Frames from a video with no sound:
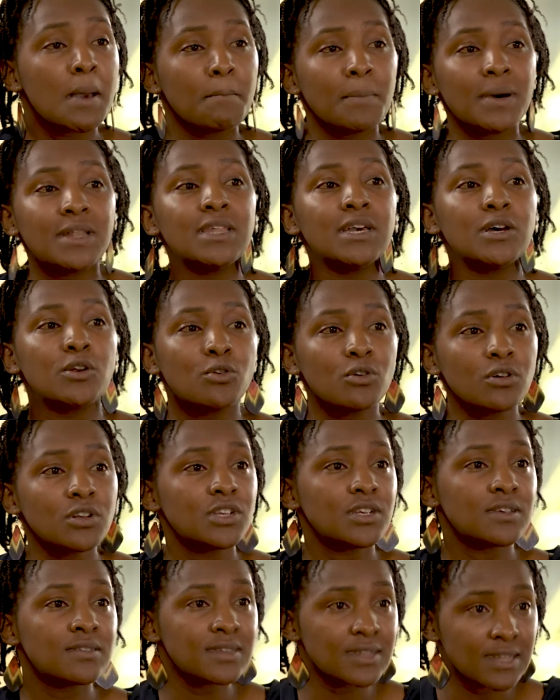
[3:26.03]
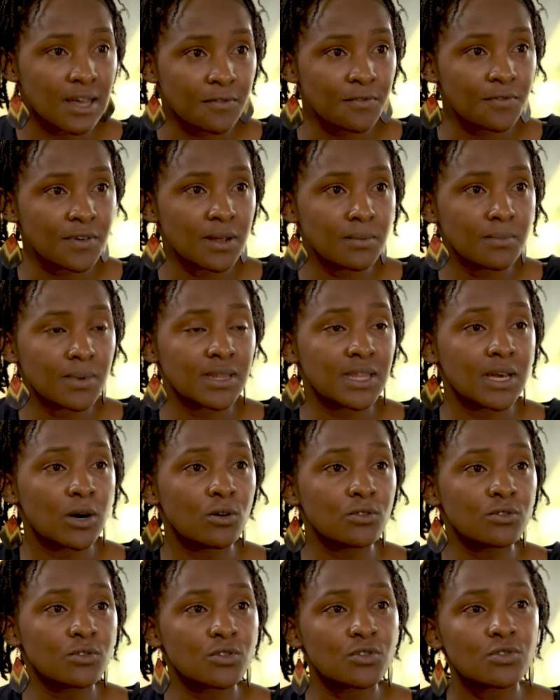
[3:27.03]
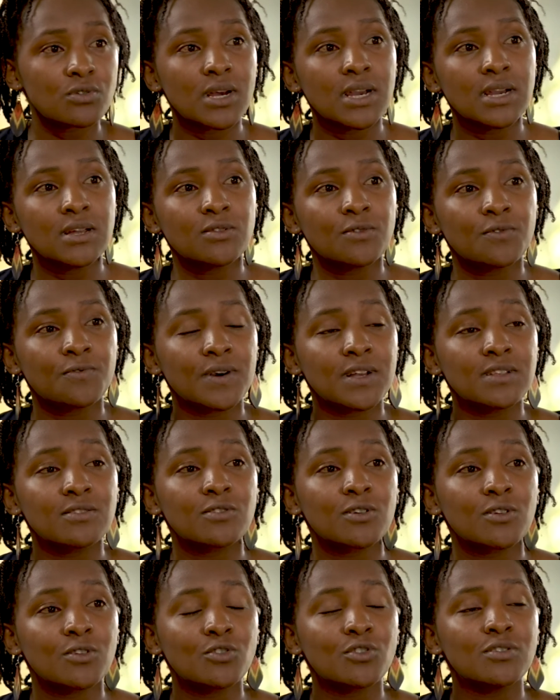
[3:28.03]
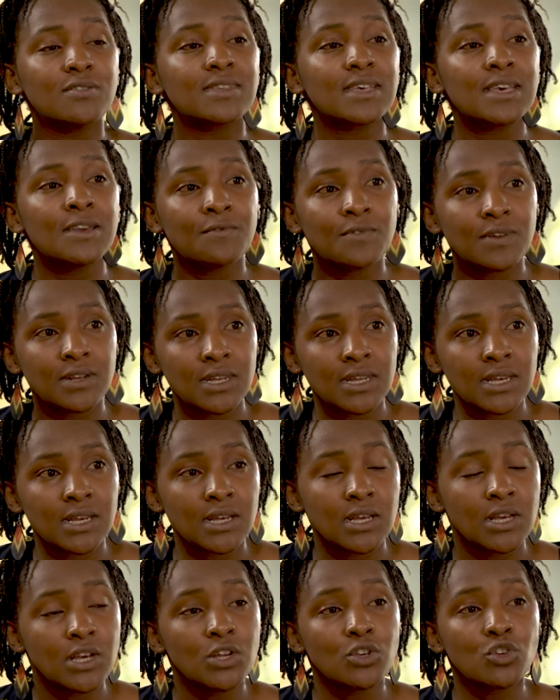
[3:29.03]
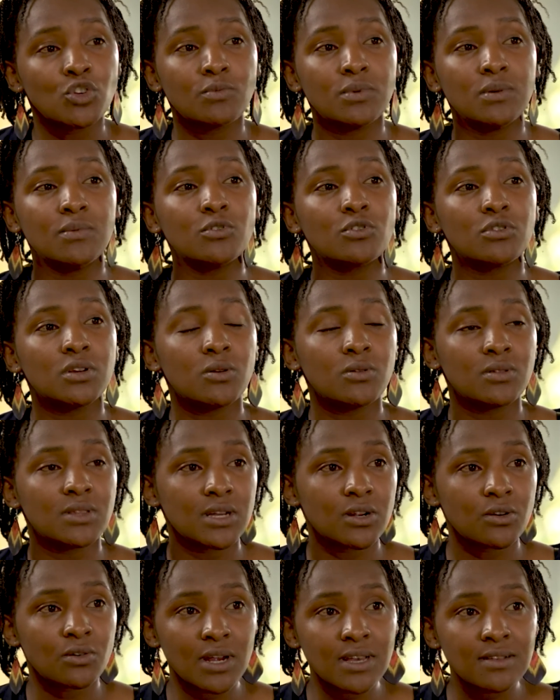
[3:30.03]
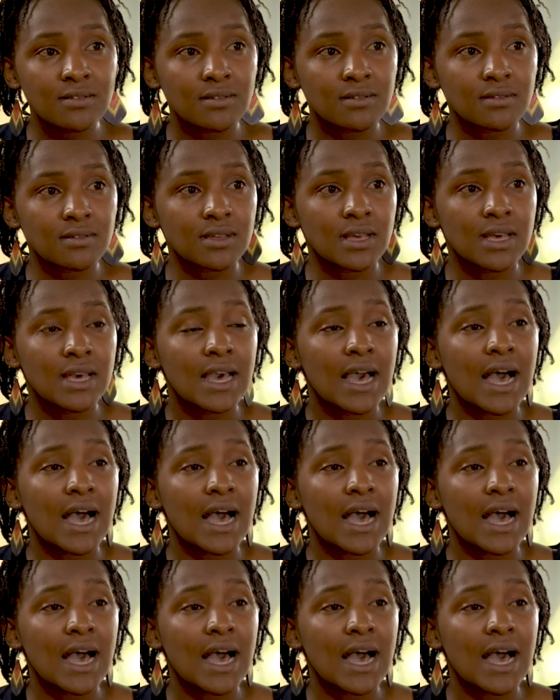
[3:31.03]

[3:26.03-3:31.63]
But they are not just suffering, but they're also trying to find solutions every day to be able to deal with the crisis.